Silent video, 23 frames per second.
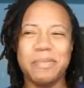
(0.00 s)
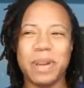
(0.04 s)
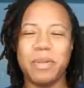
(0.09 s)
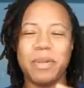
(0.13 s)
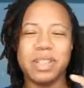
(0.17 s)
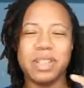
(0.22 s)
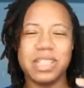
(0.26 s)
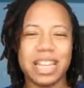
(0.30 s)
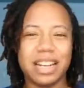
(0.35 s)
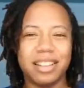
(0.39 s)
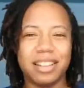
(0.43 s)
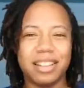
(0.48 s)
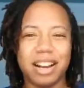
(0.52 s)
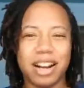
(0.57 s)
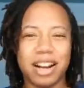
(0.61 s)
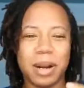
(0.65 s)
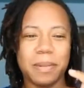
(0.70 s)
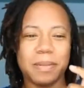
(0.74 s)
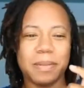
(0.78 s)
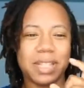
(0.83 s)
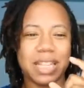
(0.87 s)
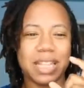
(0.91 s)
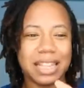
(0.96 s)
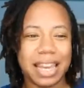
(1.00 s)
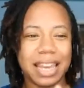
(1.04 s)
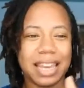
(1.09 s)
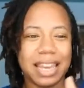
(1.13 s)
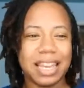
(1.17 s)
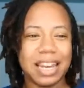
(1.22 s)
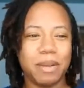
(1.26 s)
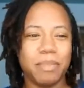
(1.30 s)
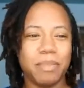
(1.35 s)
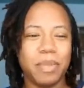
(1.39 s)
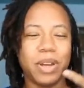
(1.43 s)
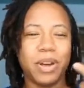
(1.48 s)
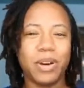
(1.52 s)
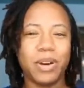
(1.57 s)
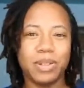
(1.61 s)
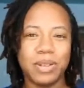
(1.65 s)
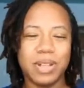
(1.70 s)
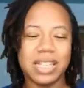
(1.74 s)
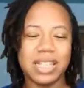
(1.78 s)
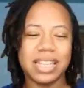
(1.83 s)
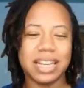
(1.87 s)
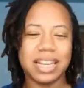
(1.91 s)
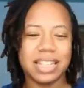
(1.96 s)
and we set an alarm to like get up and go do
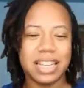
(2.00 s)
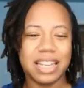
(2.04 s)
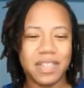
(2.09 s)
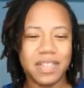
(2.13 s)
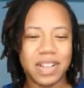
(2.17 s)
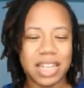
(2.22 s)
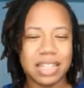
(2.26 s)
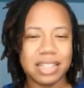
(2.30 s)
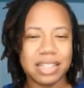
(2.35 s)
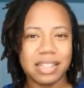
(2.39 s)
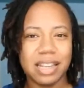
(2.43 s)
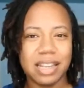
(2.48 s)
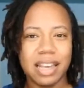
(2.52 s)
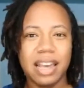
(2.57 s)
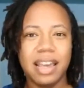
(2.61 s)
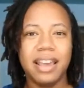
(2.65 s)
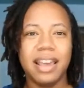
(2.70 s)
these activities.